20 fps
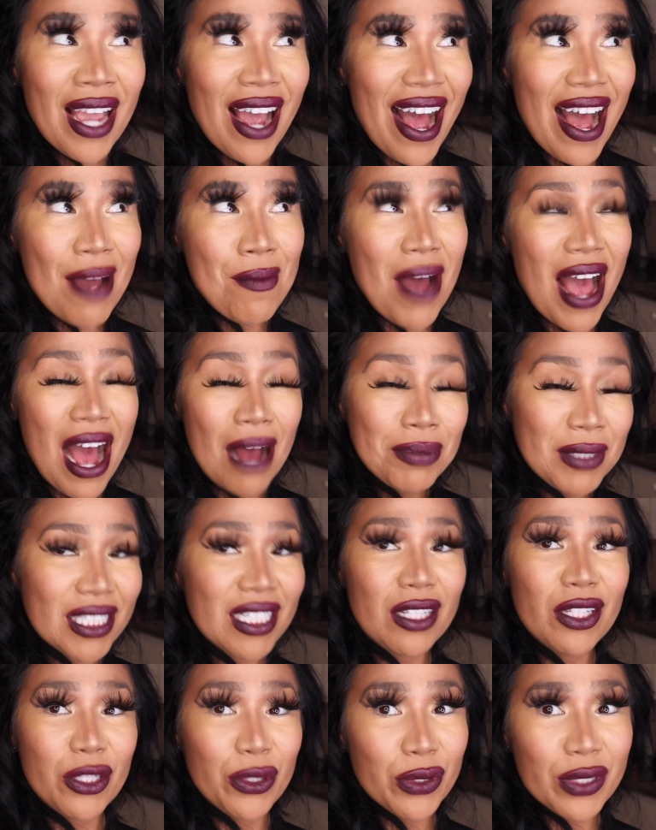I'm
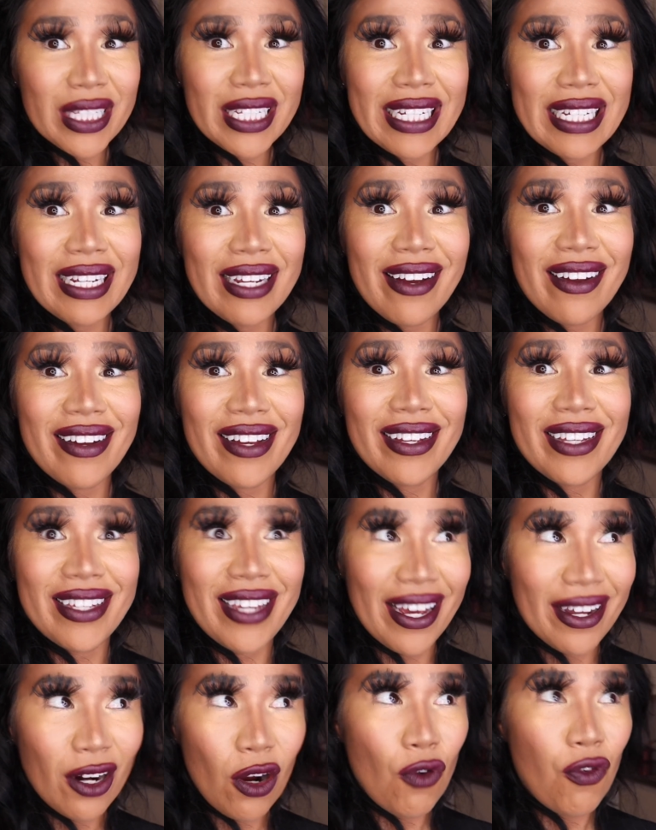absolutely
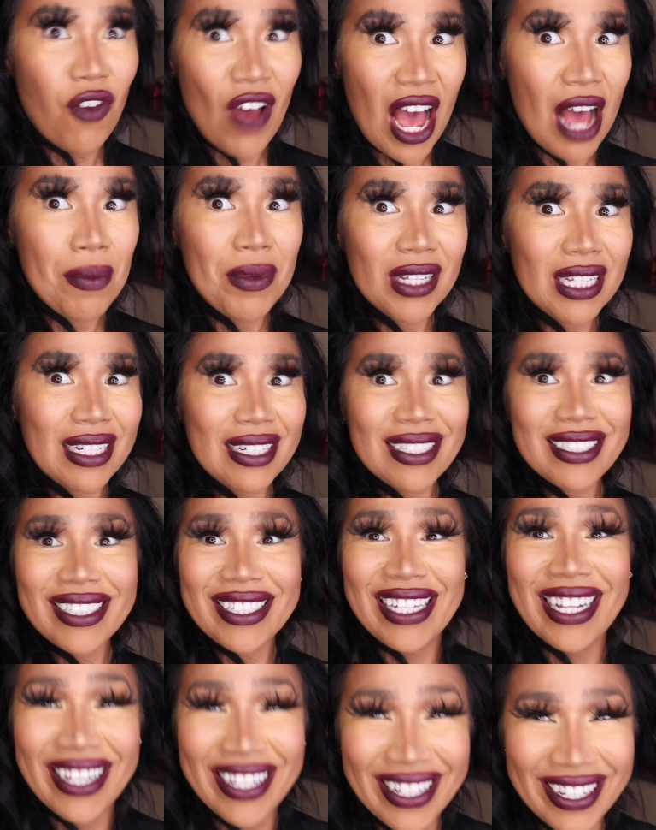ghetto
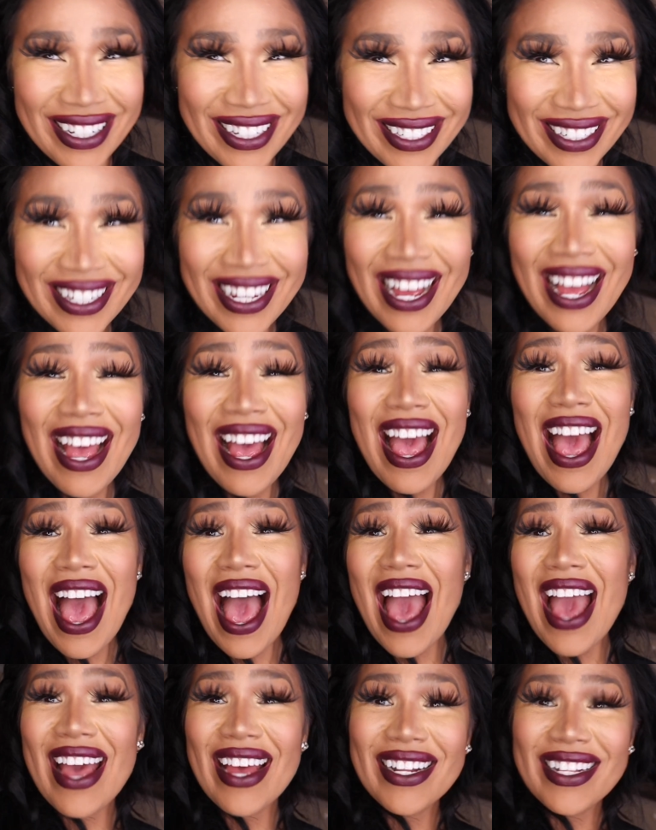fabulous.
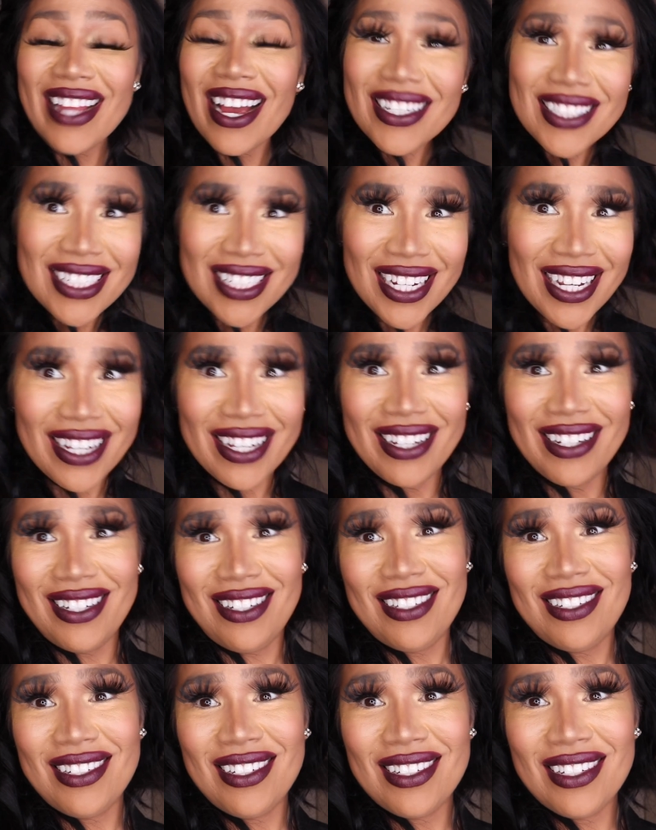And that's
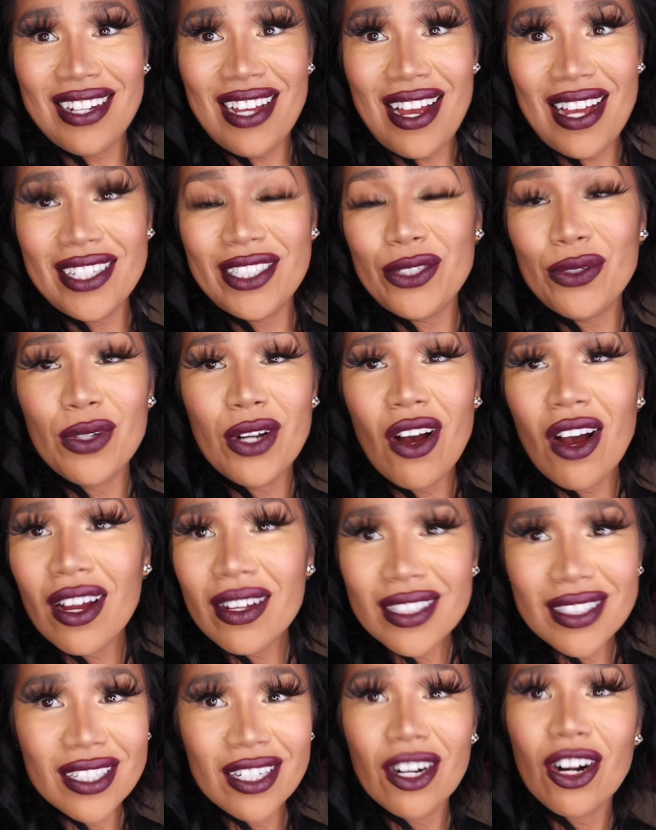it. I do
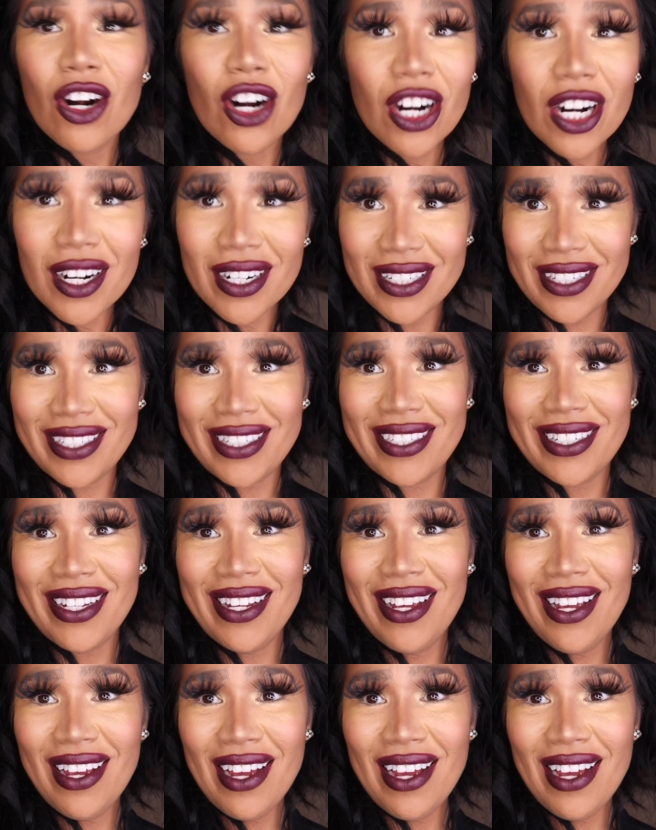not hurt.